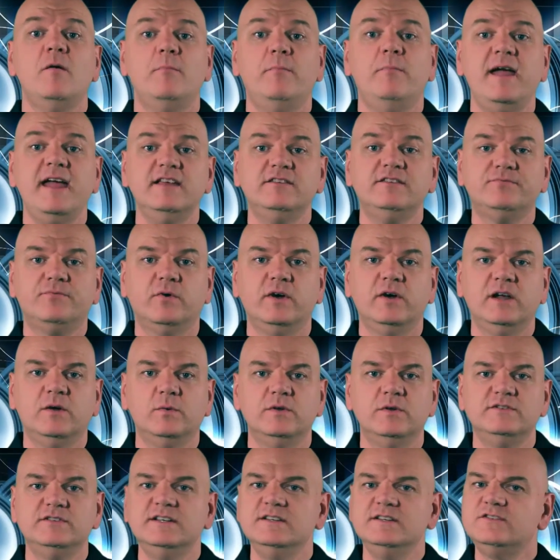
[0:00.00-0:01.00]
Bass
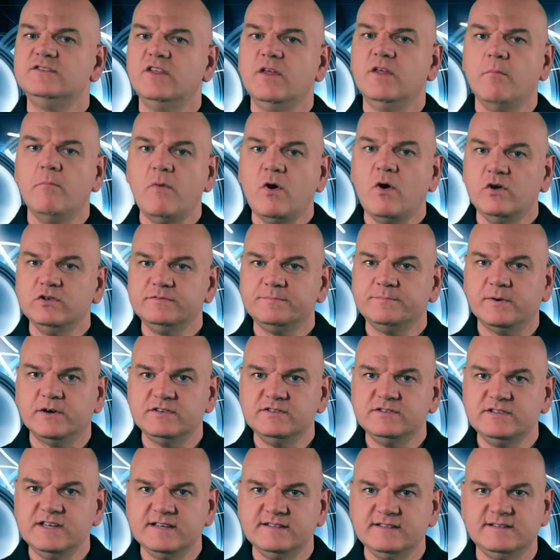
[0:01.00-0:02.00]
frequencies are the most
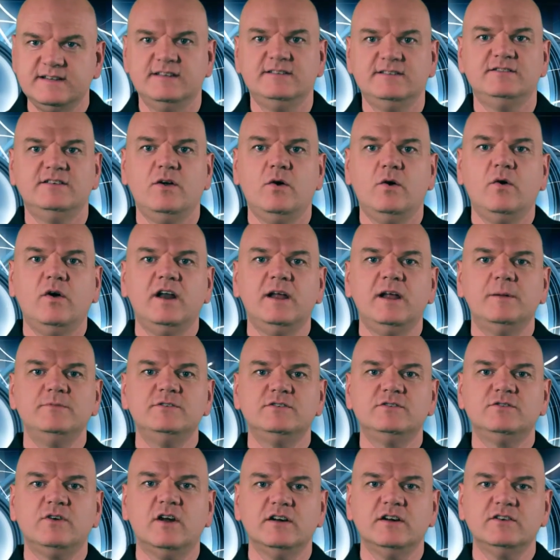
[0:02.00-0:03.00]
persistent, so an
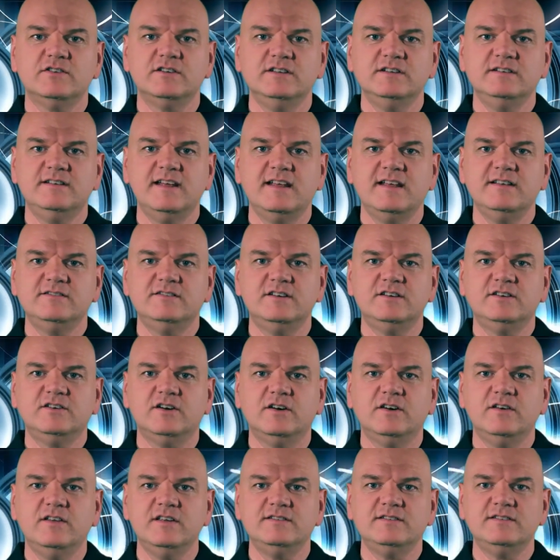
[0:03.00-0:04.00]
obstruction tends to
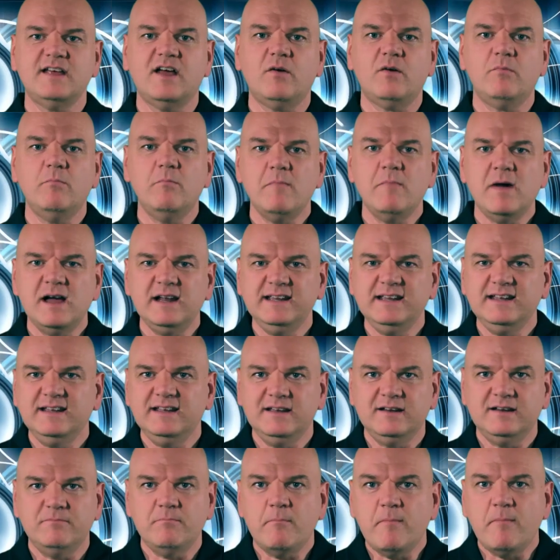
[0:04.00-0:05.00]
turn the sound muddy
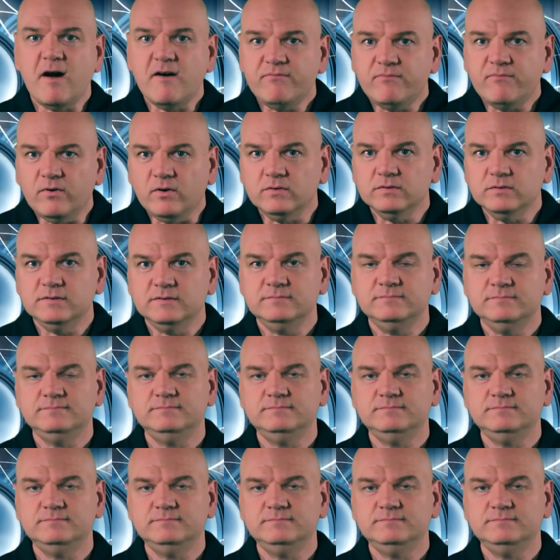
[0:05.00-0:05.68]
and muffled.